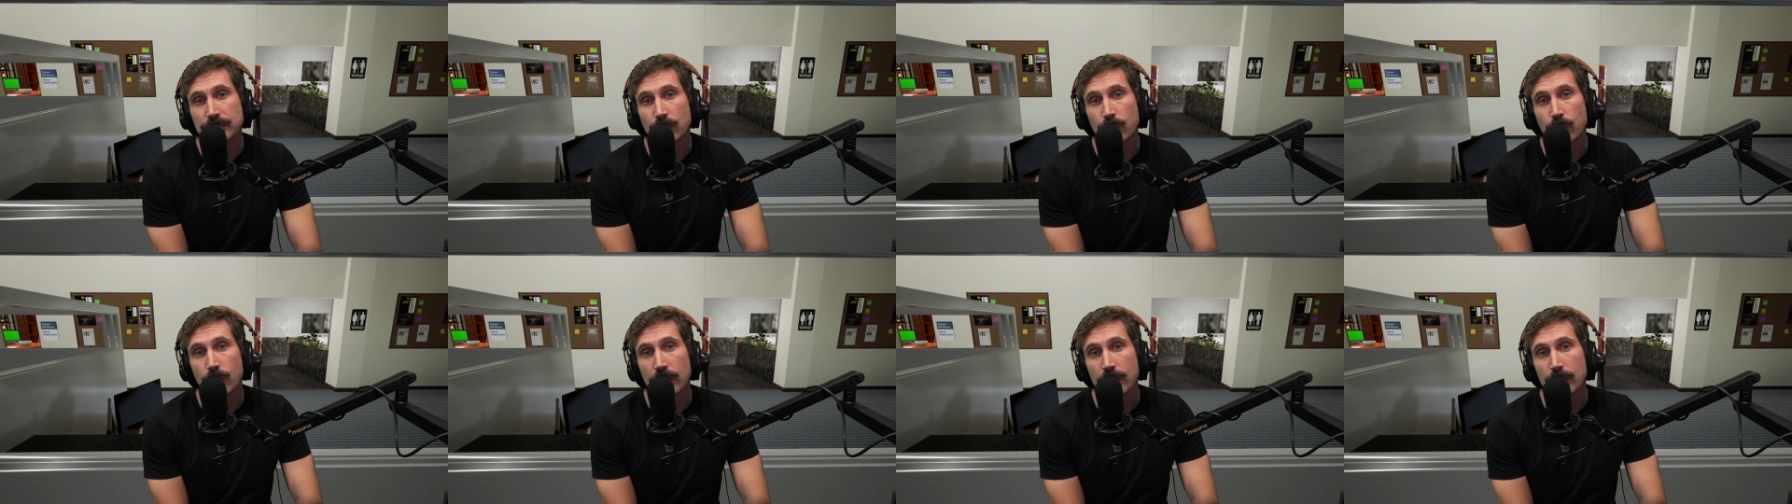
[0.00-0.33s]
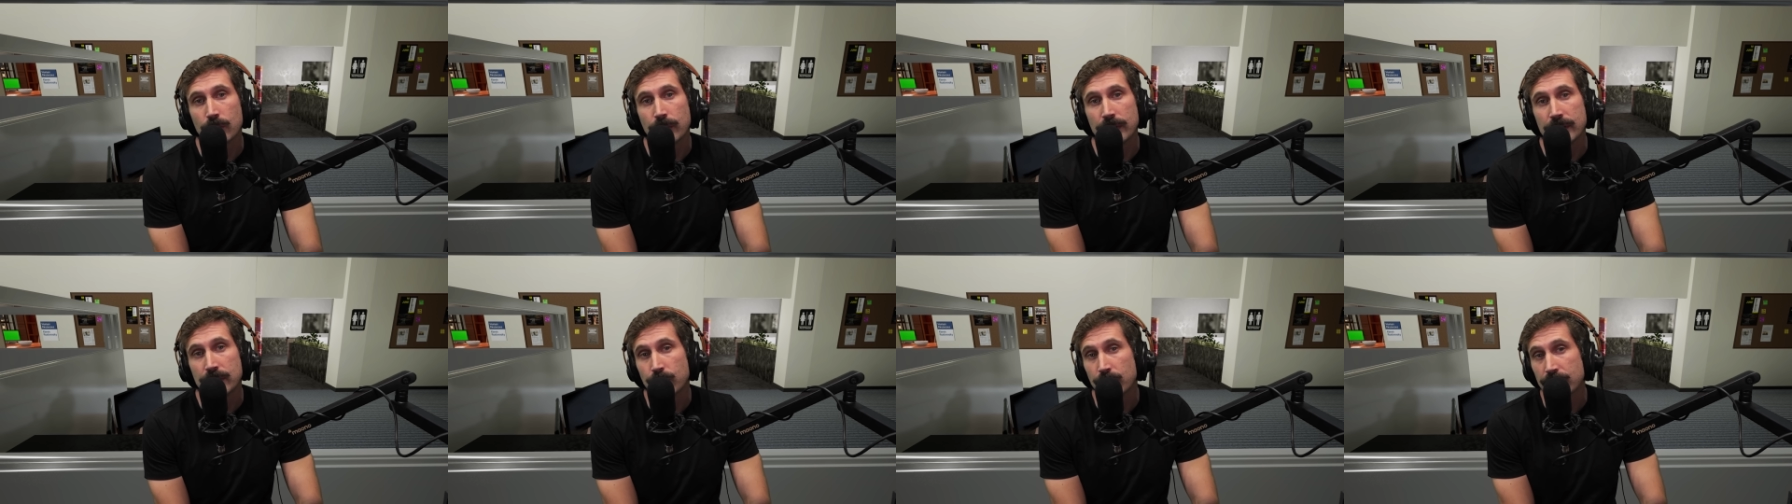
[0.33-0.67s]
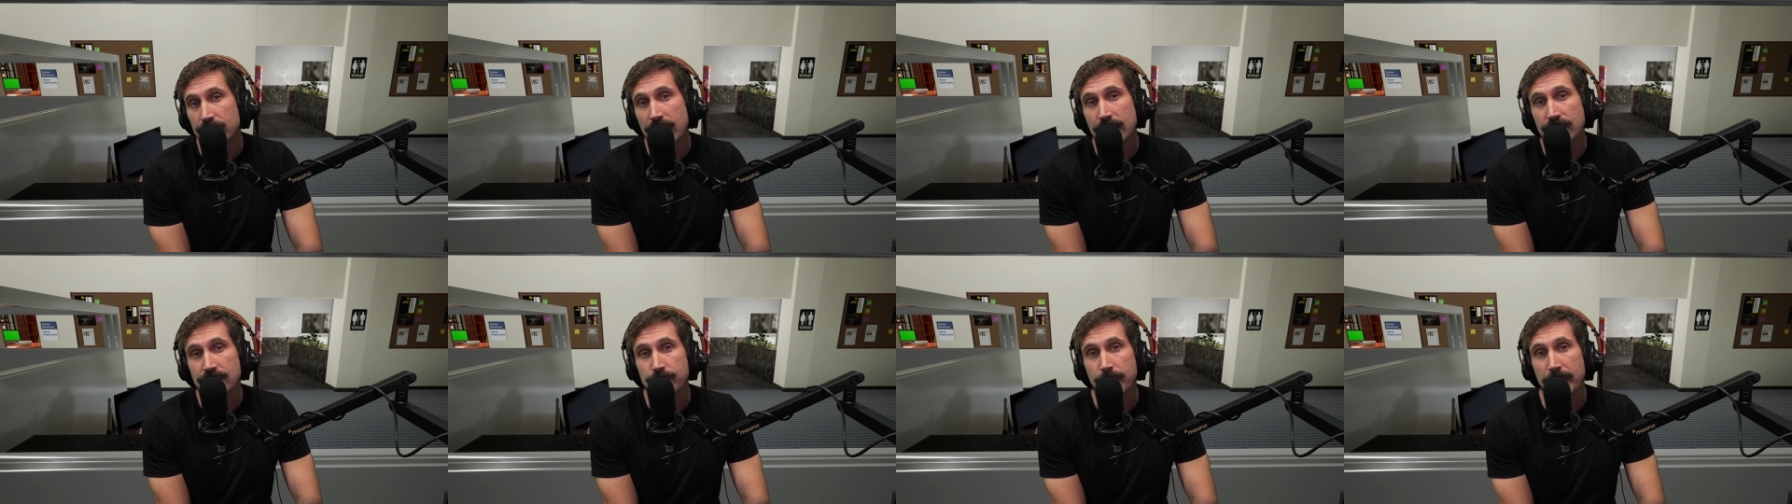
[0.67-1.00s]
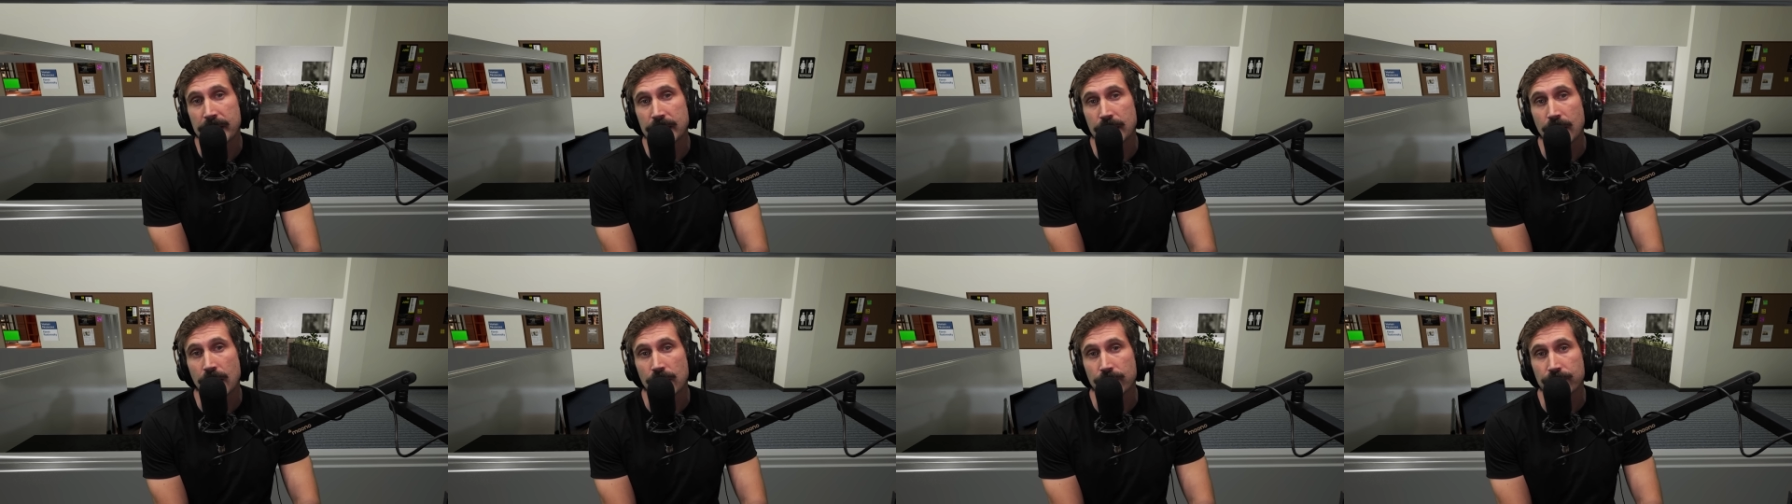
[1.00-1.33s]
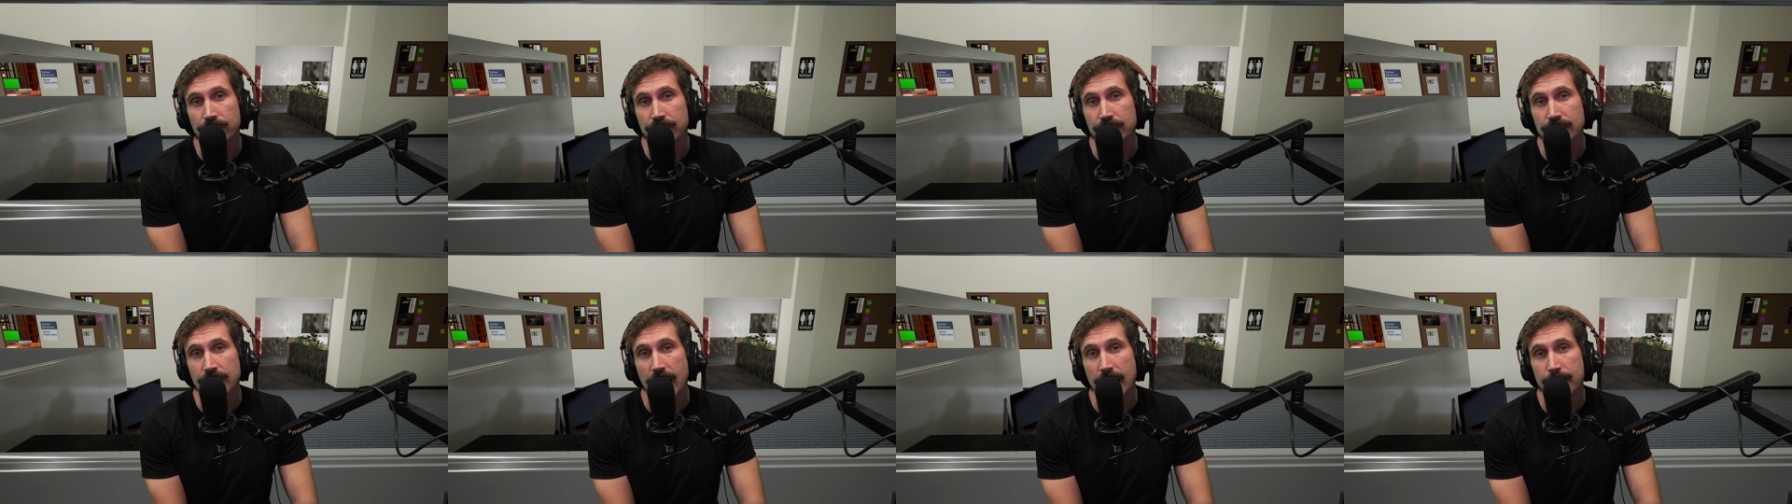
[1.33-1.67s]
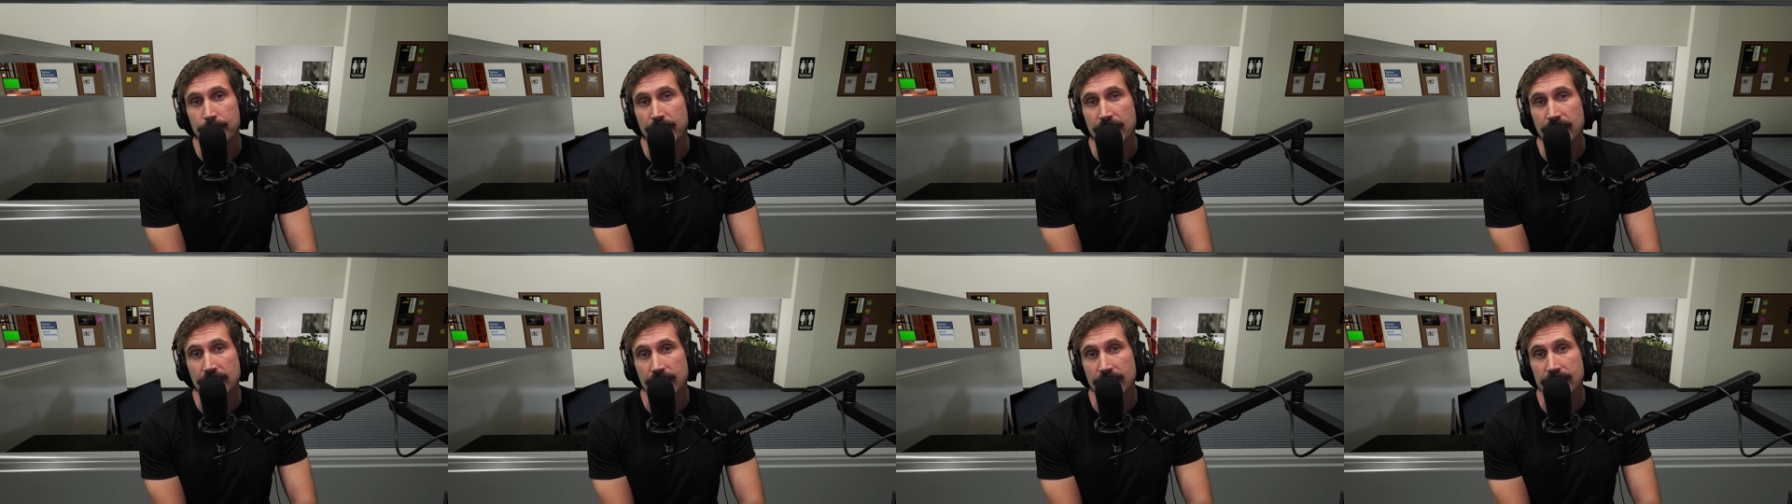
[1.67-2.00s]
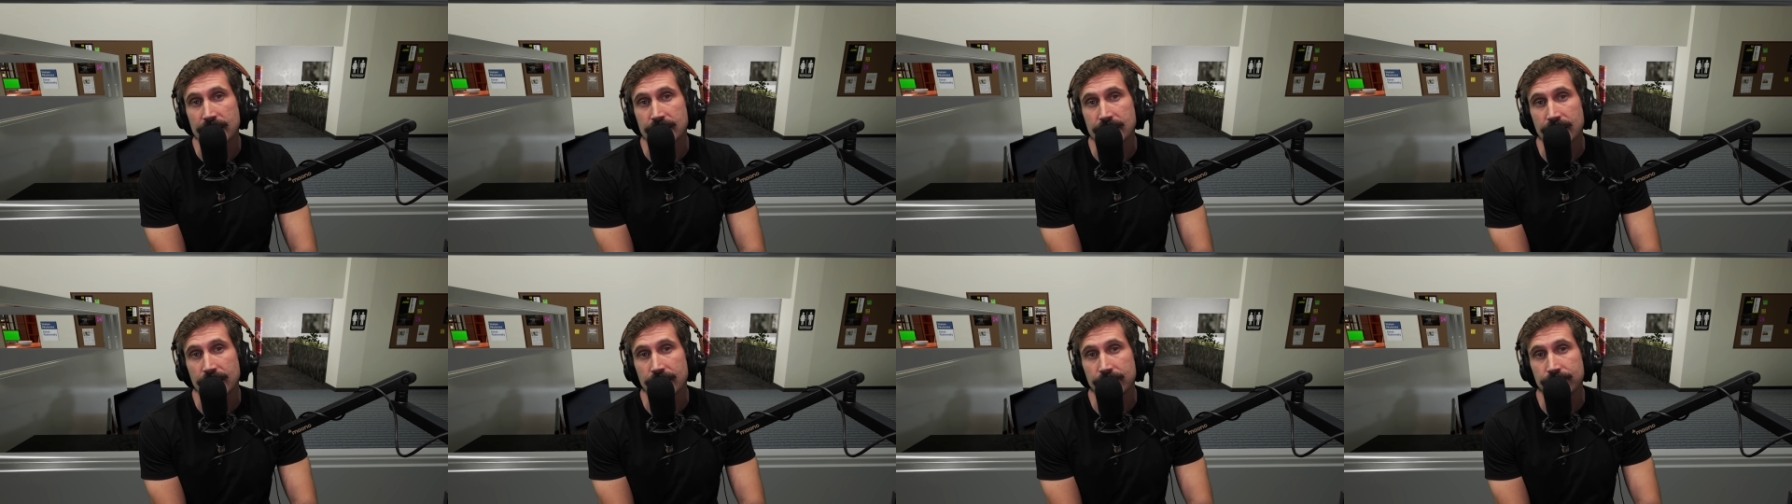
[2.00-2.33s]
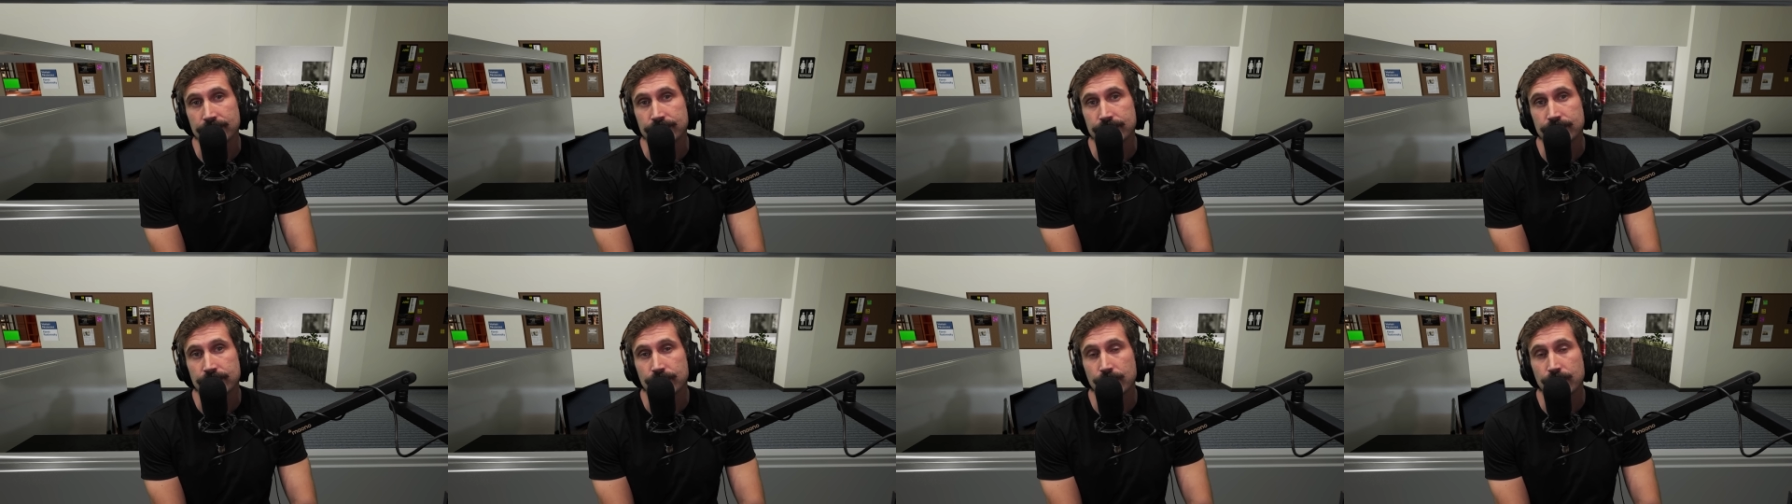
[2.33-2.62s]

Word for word: to work with without spending all of your time on LinkedIn?